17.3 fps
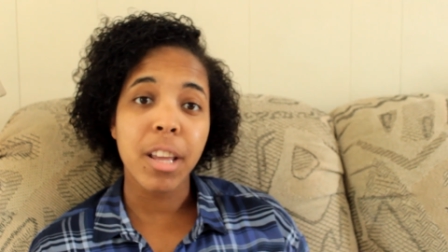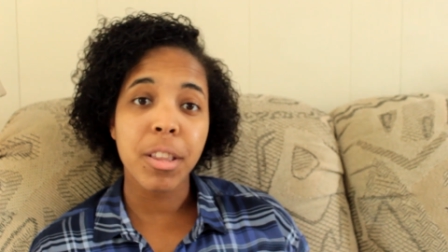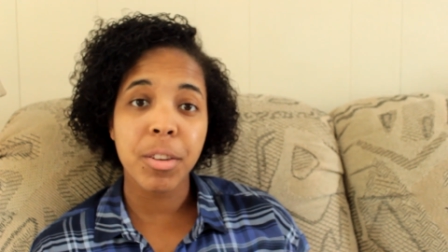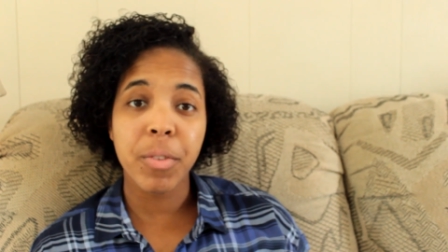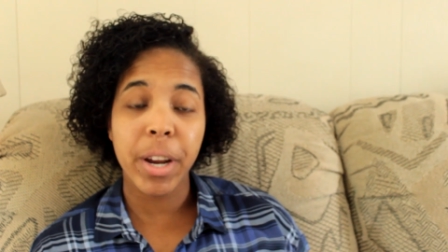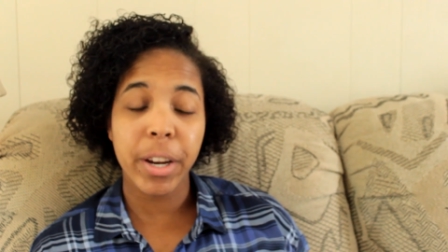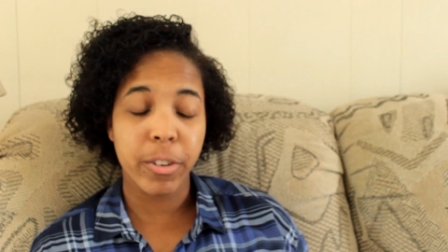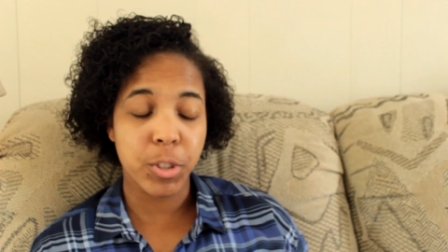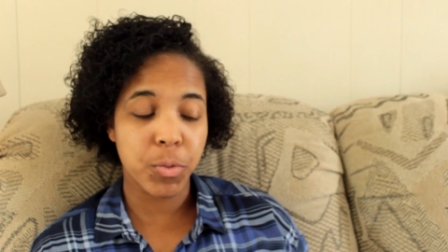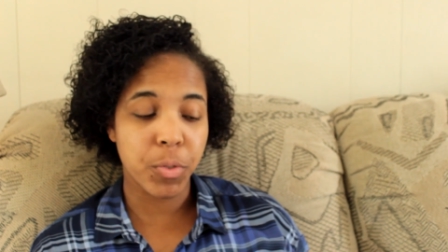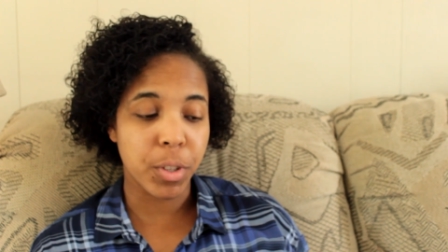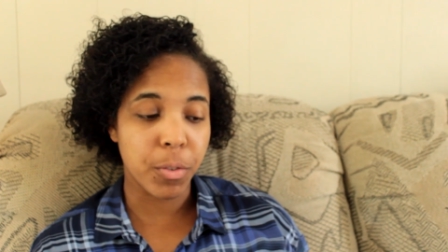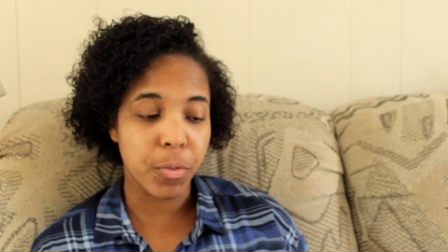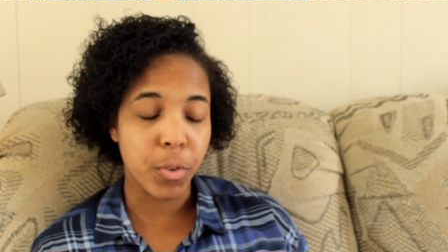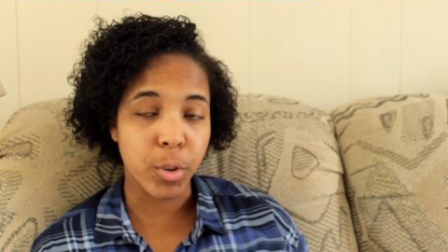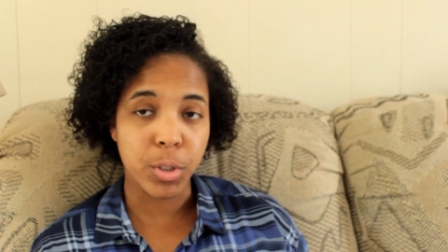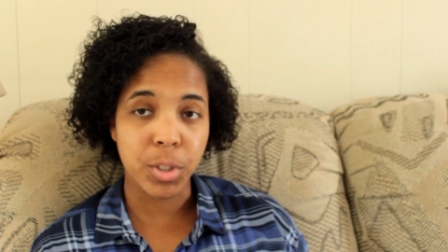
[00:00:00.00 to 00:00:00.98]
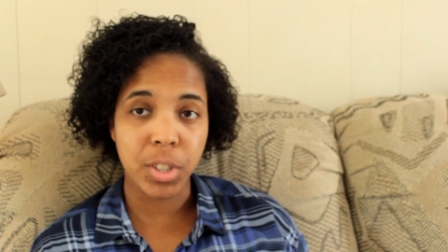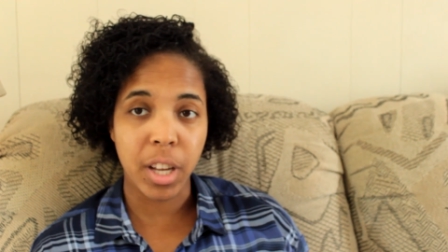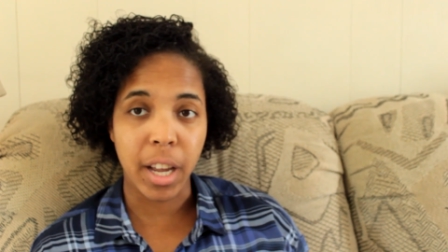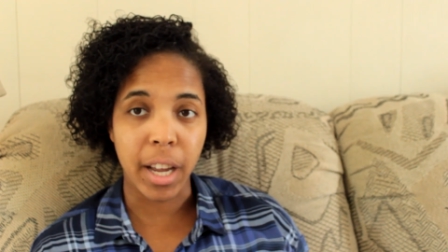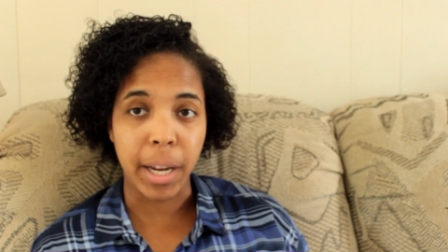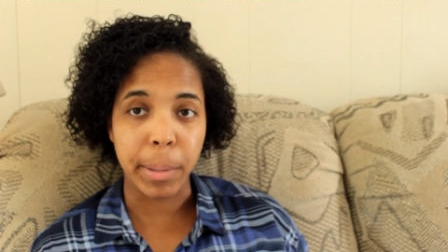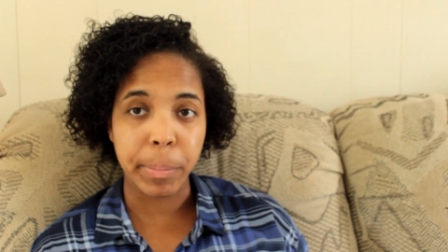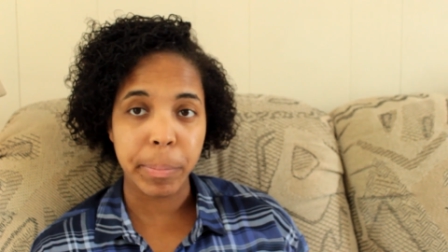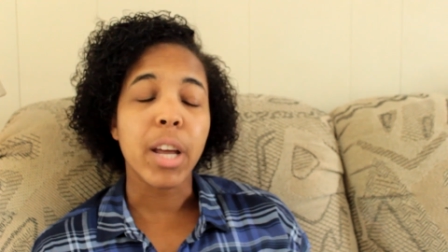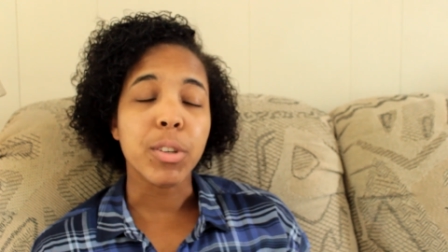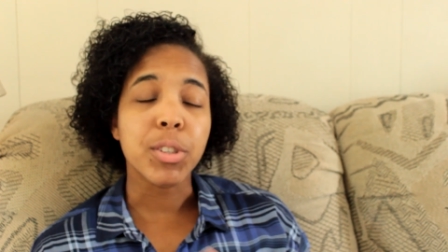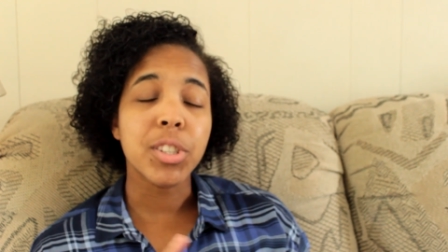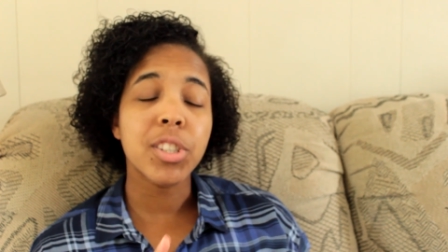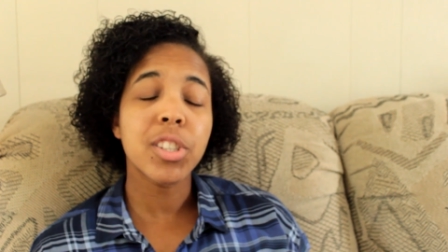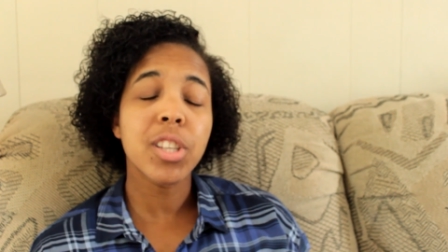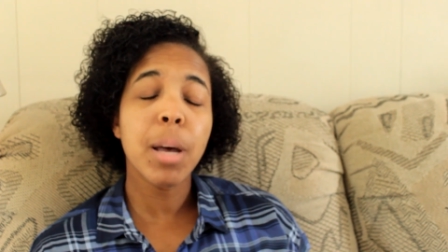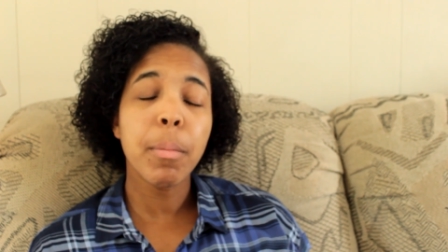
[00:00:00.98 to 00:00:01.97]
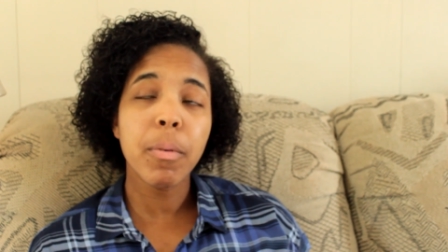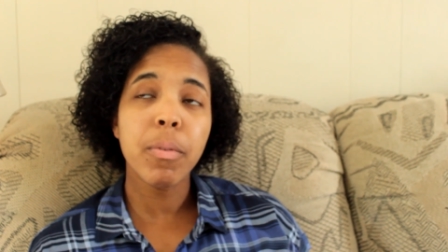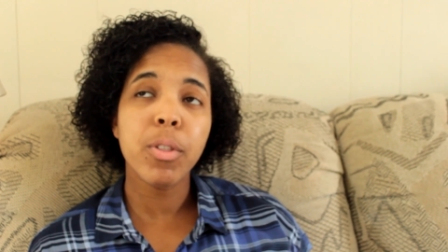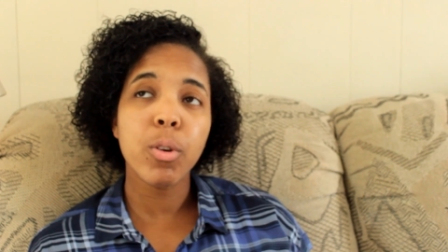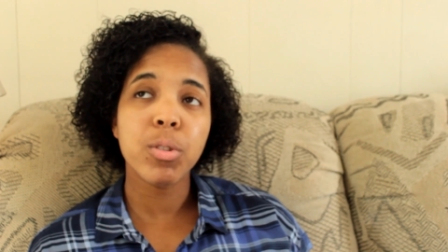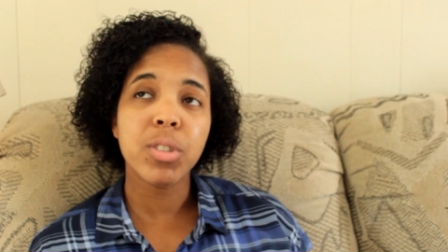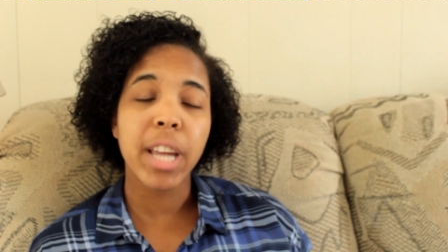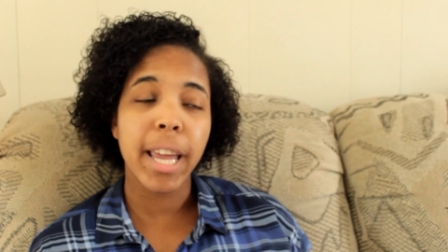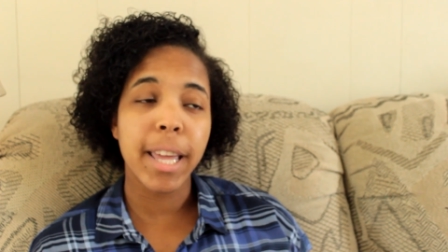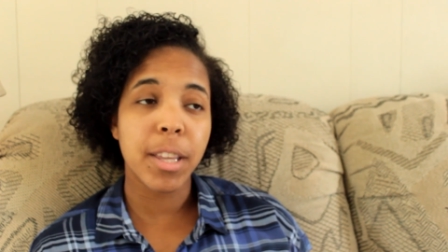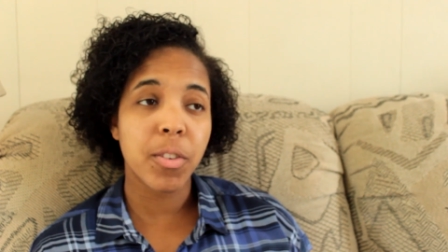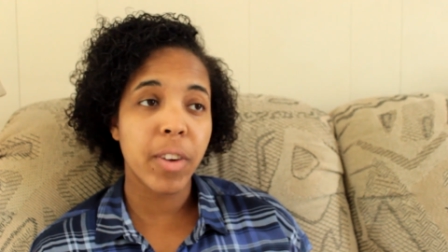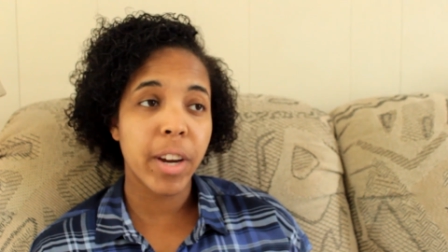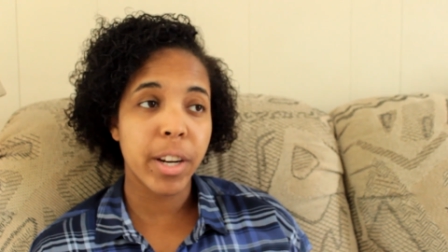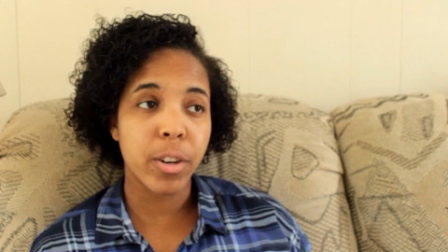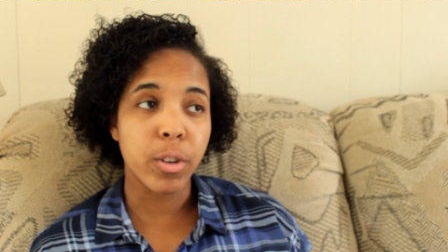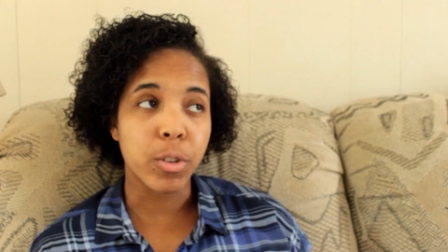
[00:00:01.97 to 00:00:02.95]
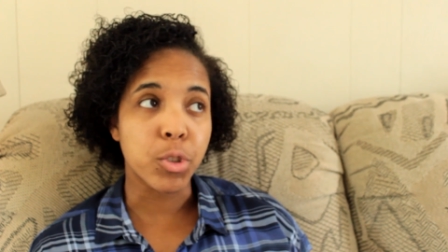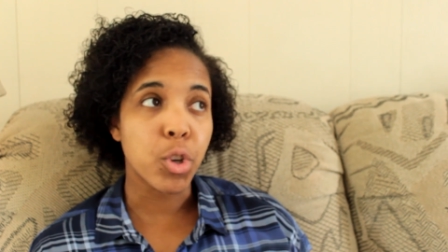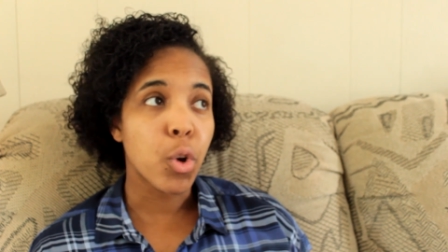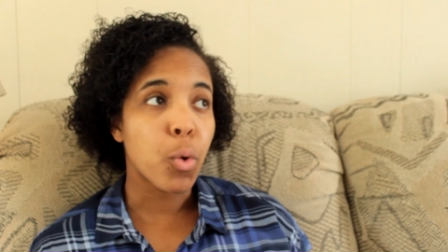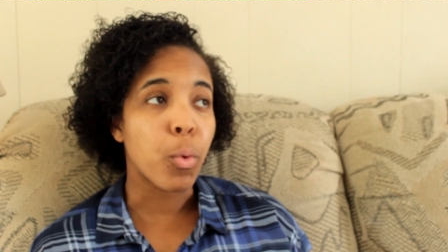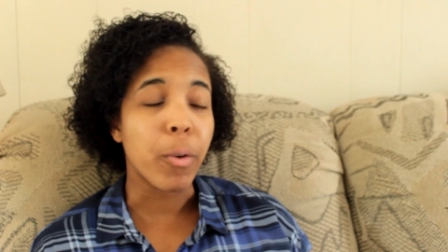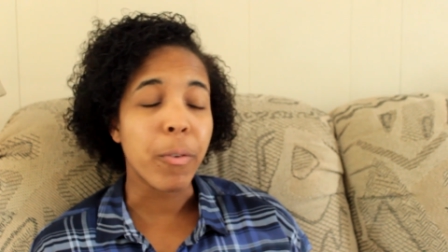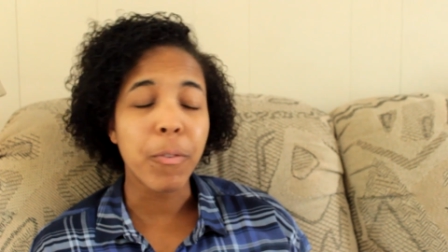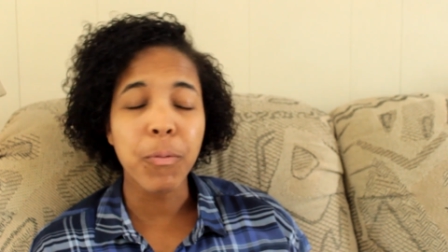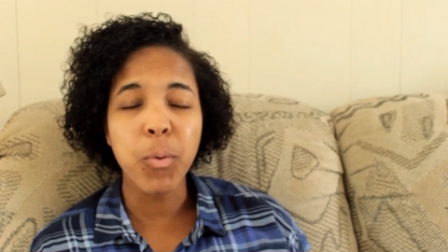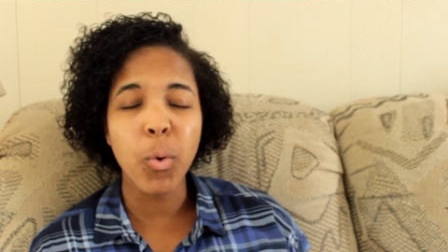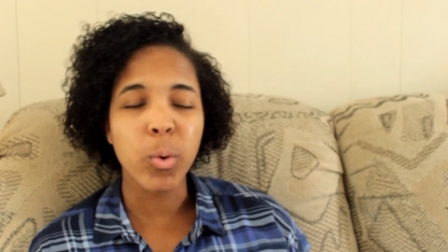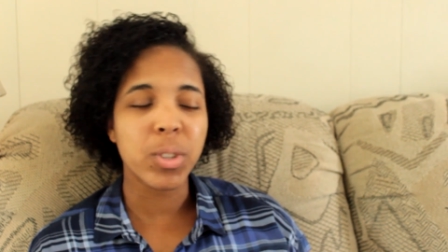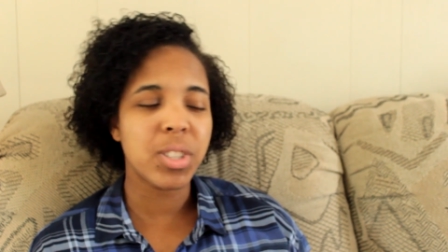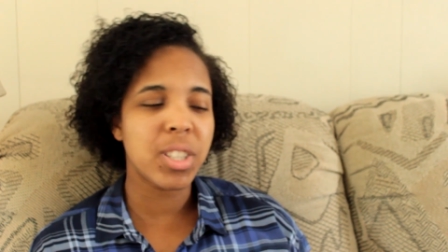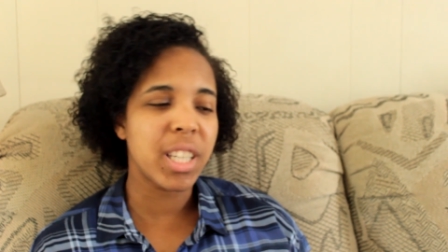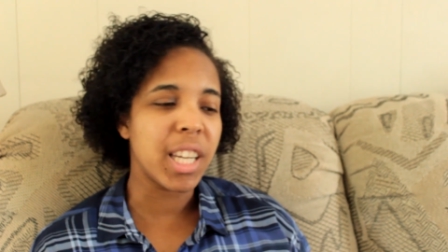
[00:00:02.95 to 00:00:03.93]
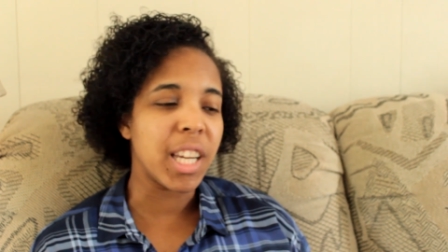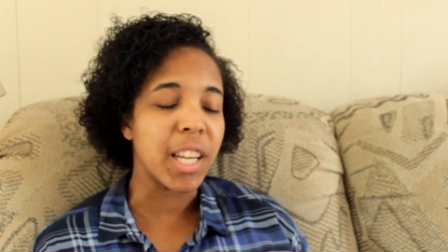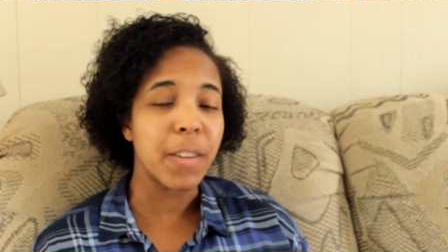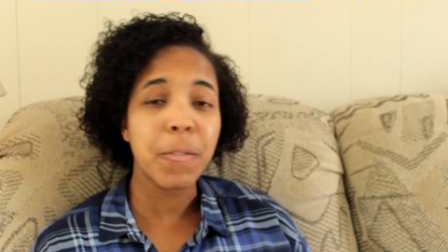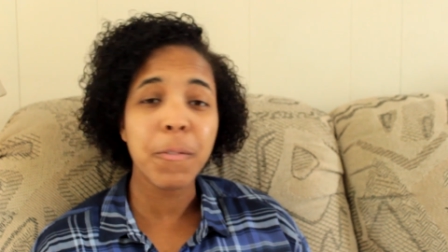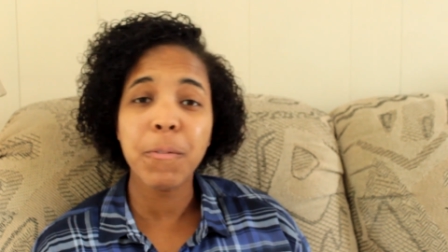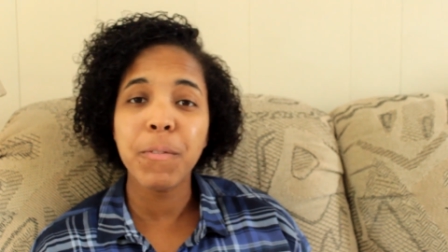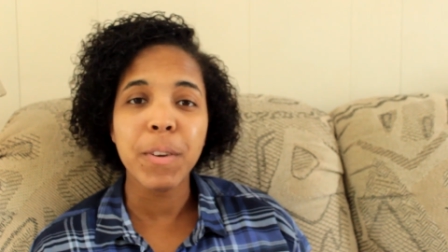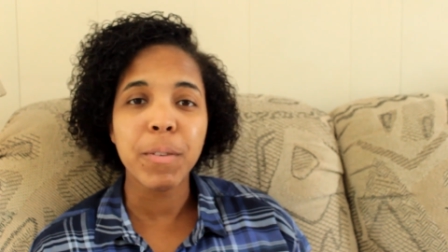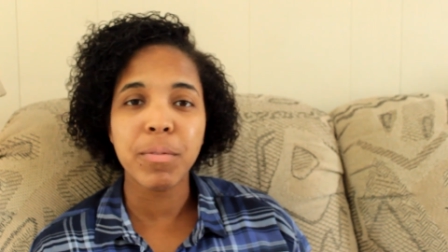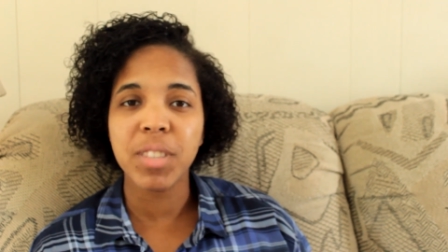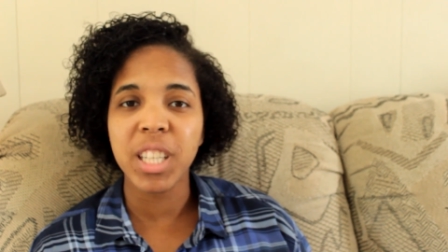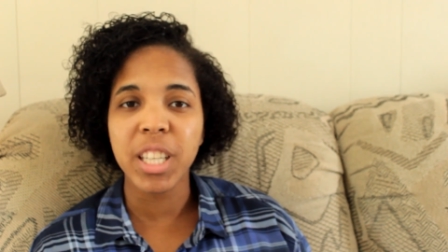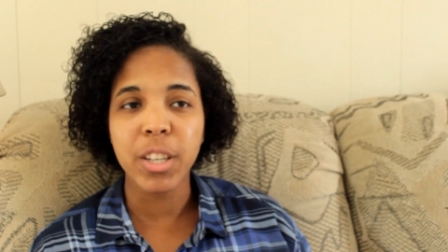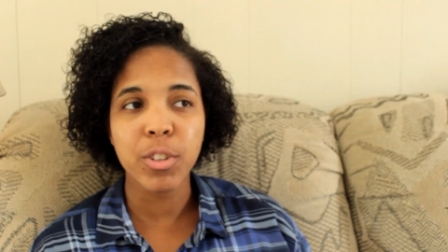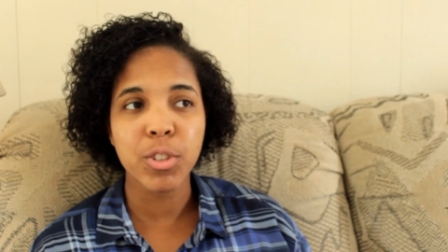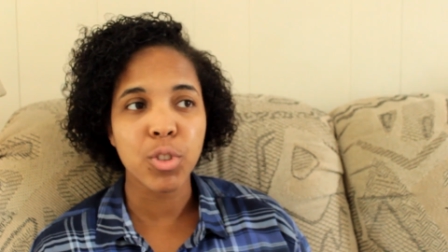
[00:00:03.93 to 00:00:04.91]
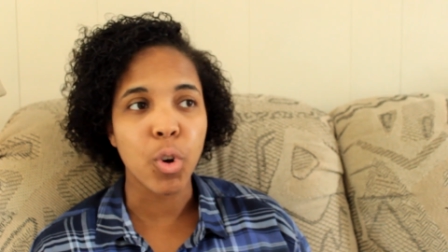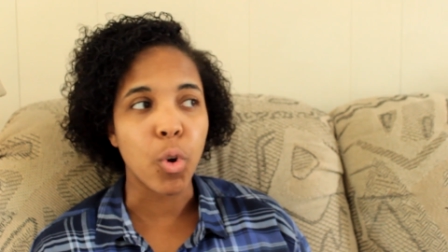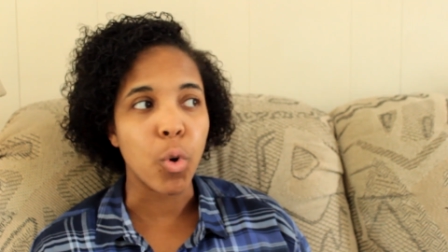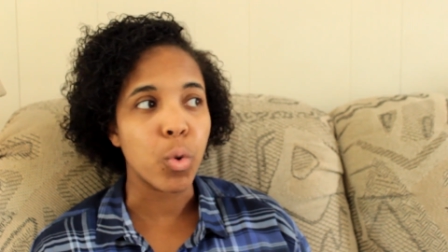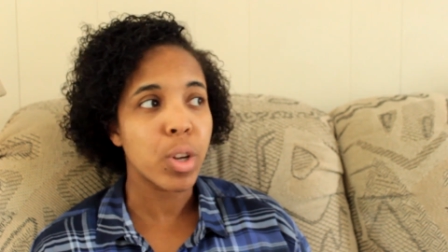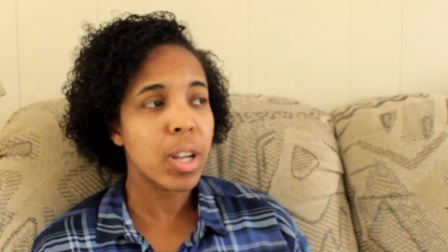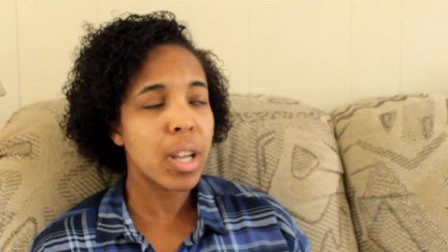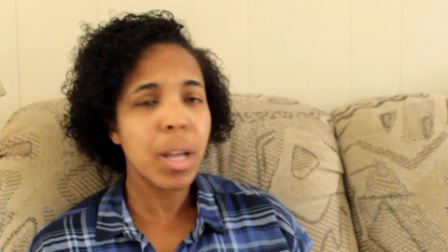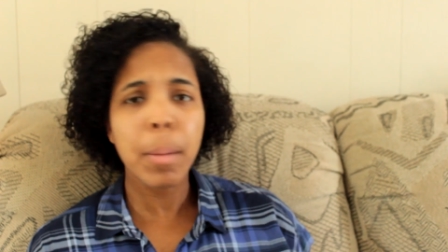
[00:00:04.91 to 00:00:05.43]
8th graders for the first time. Now, some of those 8th graders were 14, 15 years old.